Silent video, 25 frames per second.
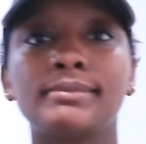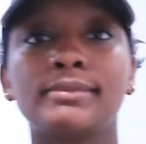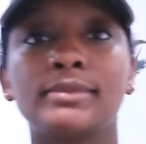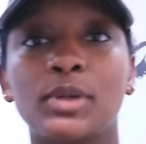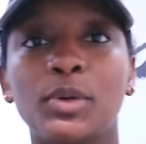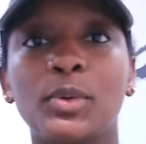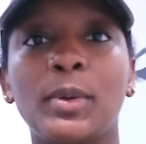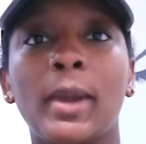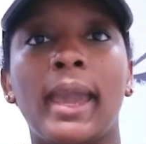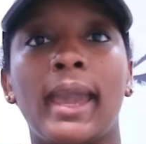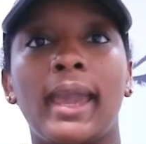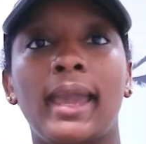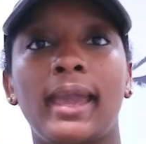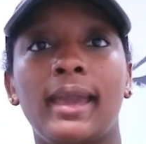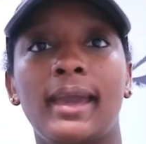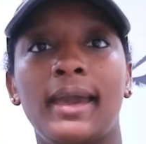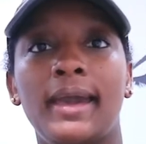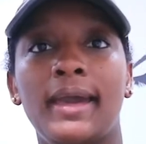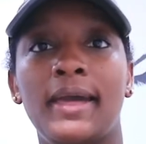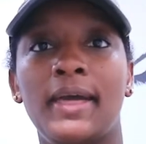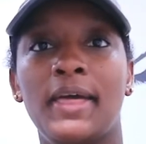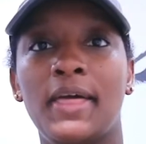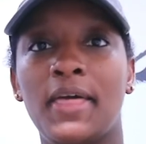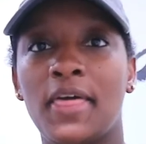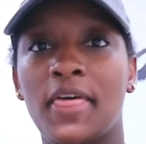okay
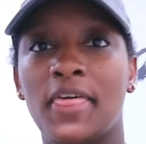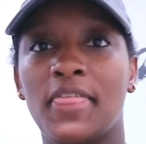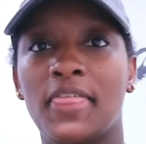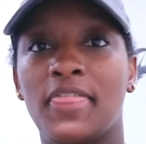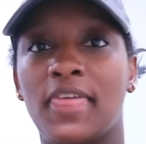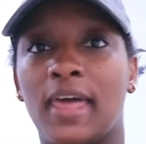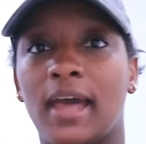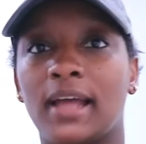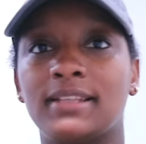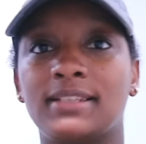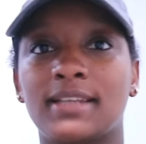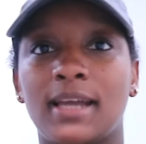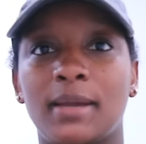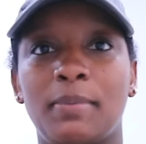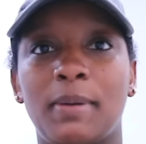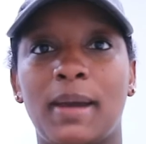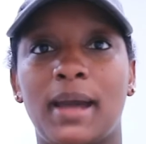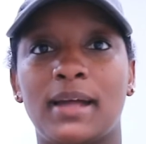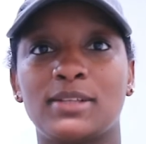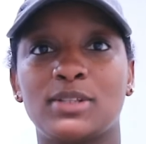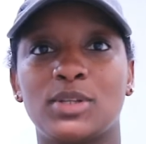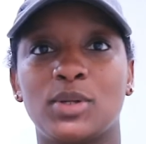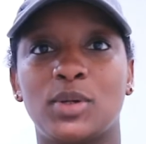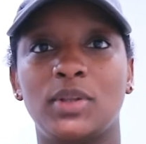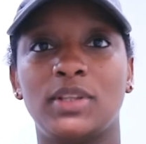that I
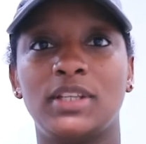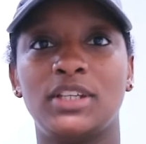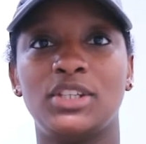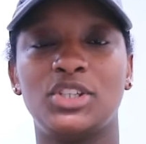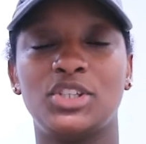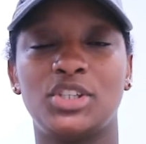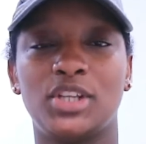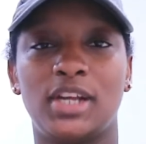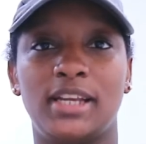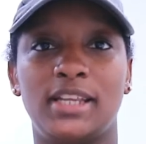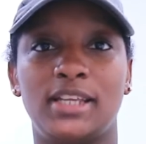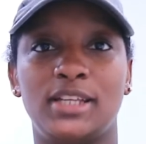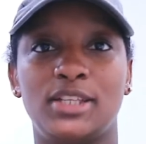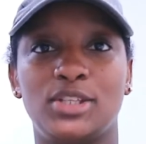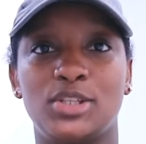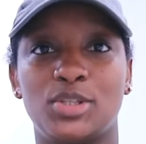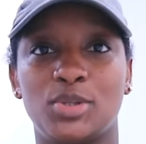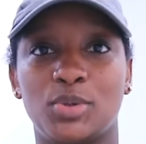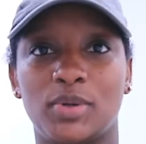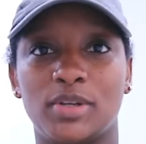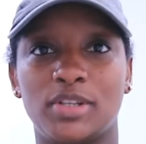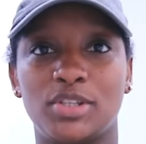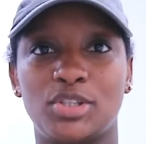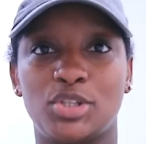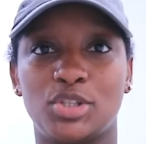passed all these Chinese
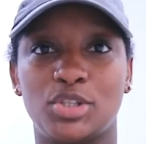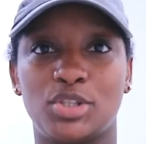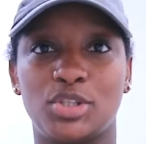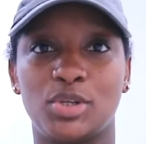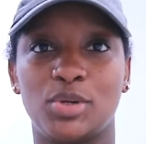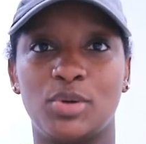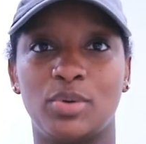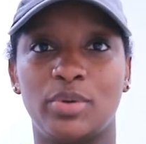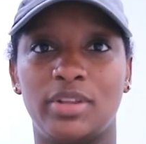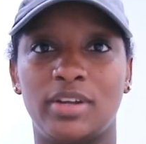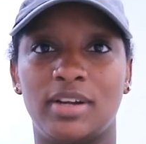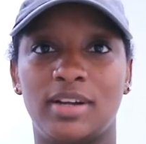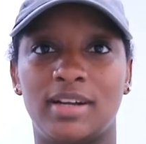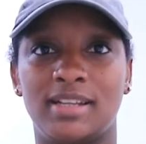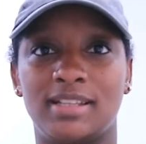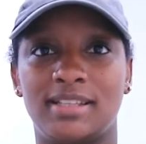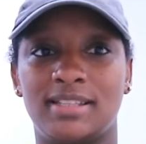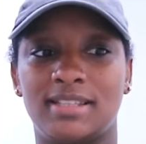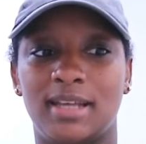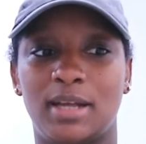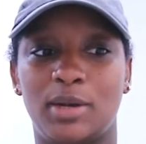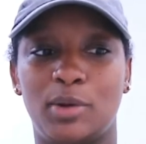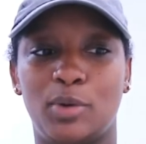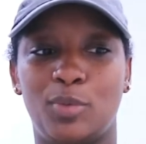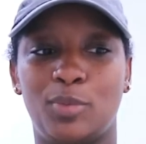stores just to go there and it's
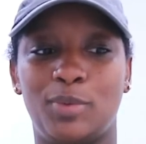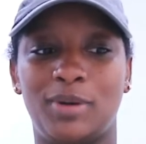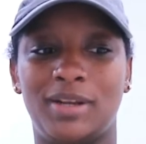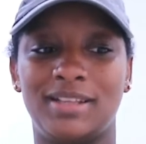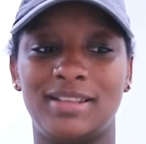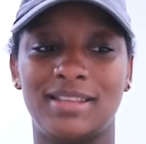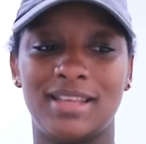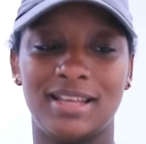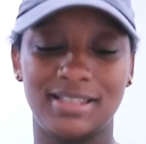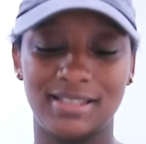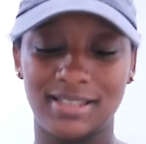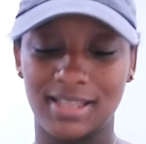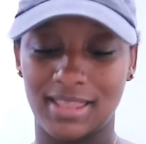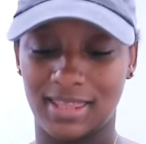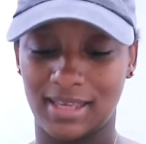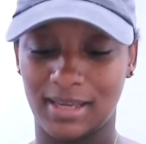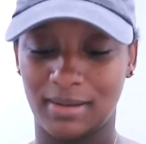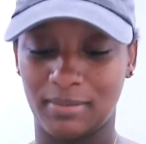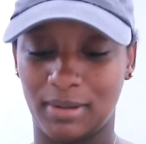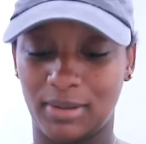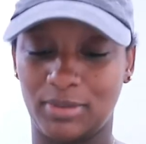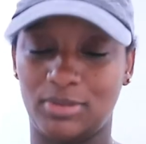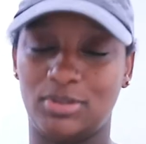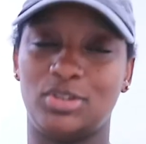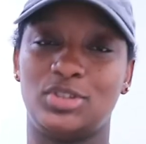not open and that's the thing
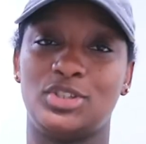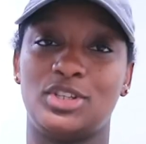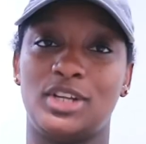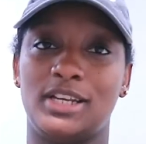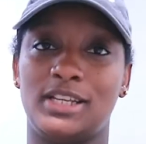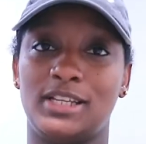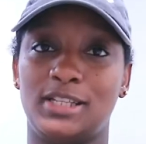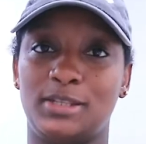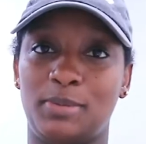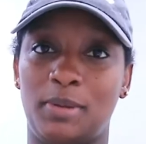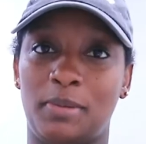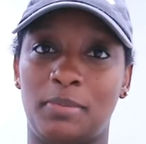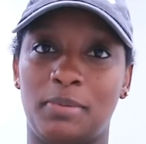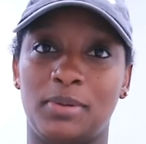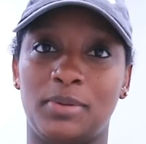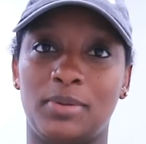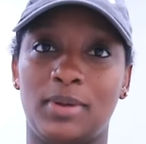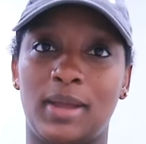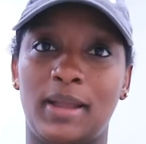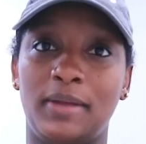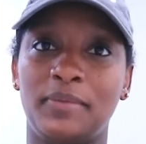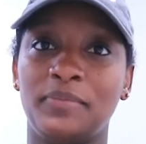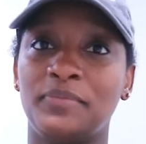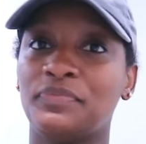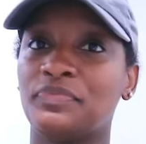about these Chinese people
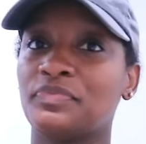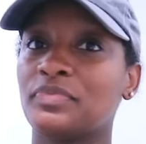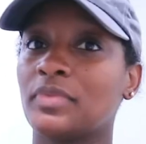okay